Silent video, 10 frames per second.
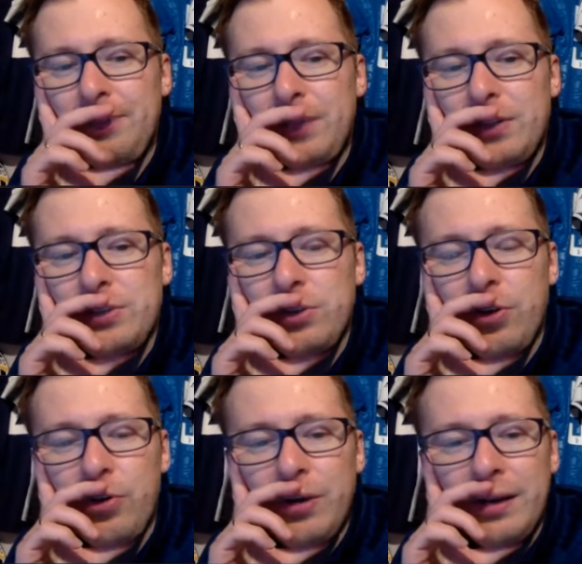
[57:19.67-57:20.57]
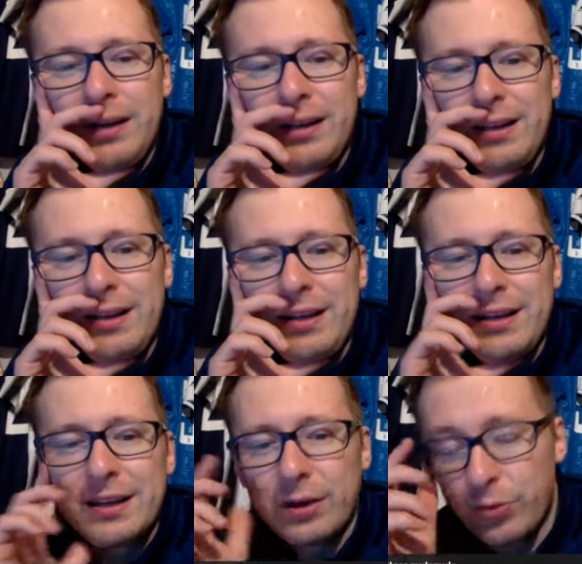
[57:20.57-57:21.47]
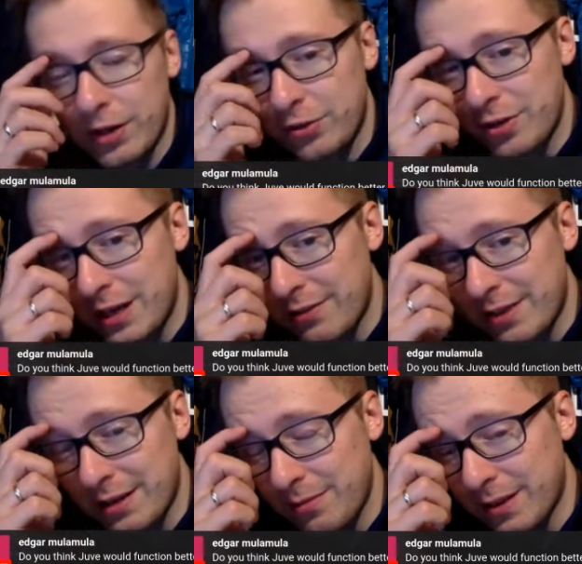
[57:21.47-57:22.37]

So, yeah, where do you leave him?